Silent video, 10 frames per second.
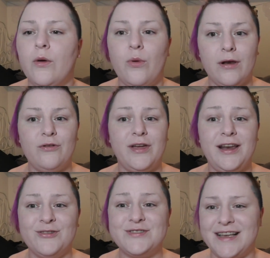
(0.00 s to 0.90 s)
Well, it
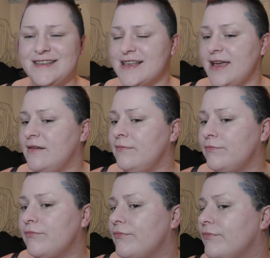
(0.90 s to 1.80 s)
looks like skin,
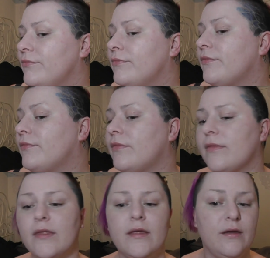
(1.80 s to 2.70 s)

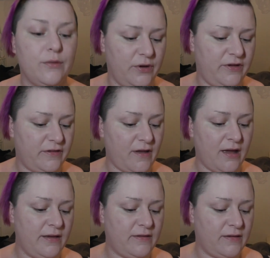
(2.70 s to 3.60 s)
which is
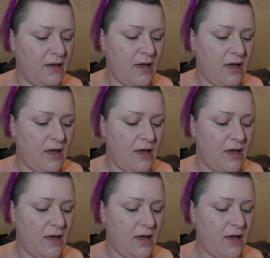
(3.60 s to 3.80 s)
nice.